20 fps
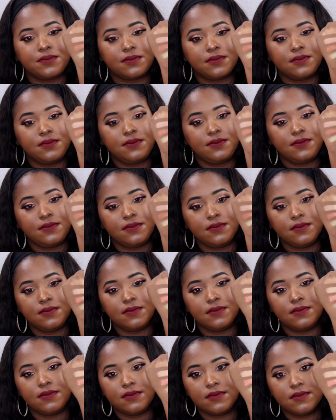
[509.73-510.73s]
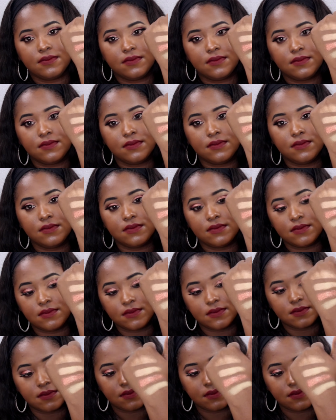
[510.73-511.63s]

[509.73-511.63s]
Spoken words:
No one is speaking in this clip.